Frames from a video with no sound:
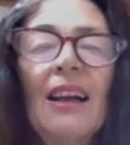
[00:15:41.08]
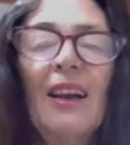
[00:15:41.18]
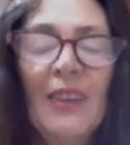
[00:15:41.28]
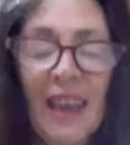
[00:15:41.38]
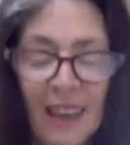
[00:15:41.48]

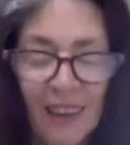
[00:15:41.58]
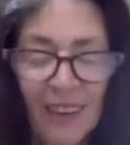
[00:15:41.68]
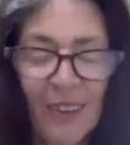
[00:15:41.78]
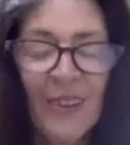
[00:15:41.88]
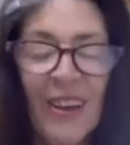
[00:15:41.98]

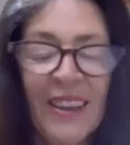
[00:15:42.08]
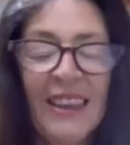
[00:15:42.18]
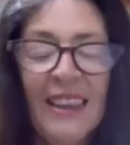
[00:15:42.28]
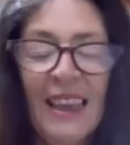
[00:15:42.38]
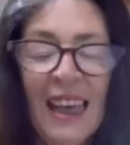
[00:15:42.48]
Okay, all right.
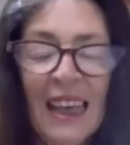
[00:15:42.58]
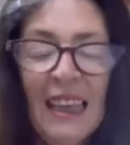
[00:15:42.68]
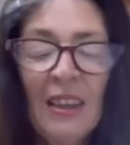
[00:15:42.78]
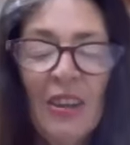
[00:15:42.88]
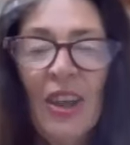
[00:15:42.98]

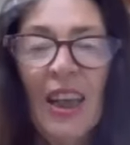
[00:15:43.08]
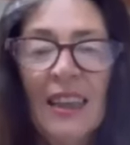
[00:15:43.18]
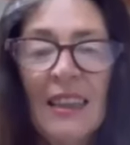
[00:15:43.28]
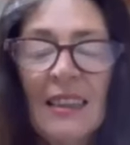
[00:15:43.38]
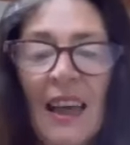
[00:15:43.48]
He
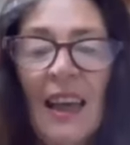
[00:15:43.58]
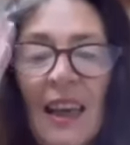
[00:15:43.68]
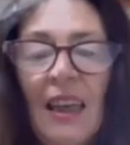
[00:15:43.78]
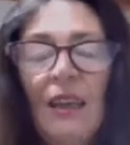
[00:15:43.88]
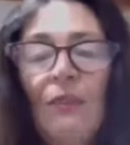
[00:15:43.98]
thinks
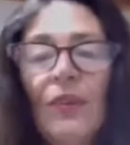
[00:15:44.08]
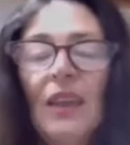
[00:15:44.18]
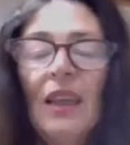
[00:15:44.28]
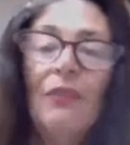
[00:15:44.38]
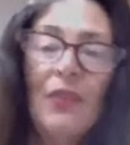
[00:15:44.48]
even
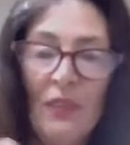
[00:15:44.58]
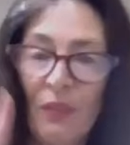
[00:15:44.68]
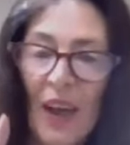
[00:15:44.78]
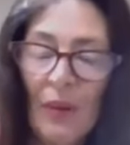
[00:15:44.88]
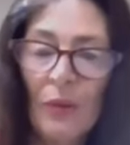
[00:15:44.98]
if his
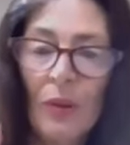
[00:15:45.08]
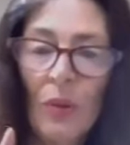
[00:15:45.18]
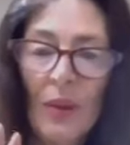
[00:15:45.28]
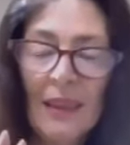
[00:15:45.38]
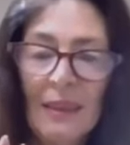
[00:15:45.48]

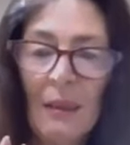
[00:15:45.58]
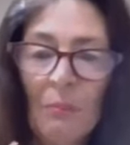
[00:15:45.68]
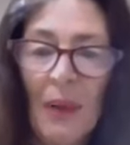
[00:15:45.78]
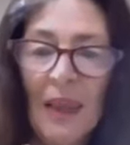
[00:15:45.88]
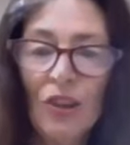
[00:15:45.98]
father-in-law gets
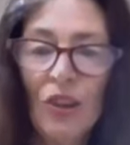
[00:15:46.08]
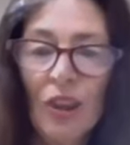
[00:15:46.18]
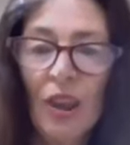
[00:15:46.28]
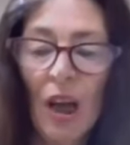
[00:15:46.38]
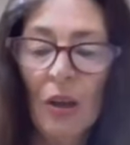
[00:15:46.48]
impeached
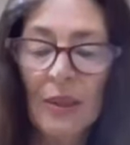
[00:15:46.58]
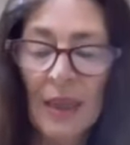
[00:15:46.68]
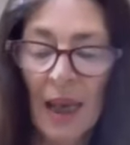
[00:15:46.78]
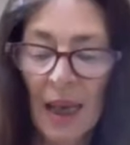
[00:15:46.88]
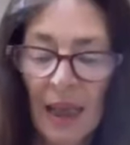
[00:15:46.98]
and goes,
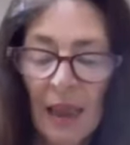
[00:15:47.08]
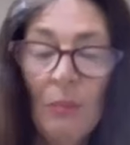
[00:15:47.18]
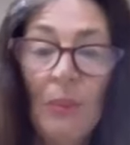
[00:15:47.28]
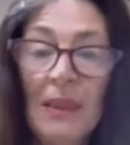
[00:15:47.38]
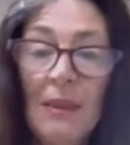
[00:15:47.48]
he'll
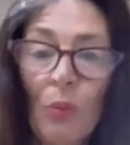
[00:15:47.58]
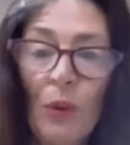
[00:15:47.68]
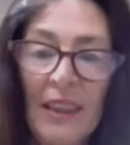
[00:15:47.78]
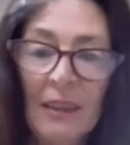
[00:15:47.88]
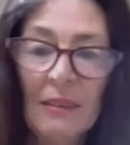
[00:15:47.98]
be
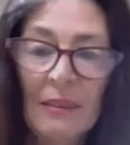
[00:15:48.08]
sweet.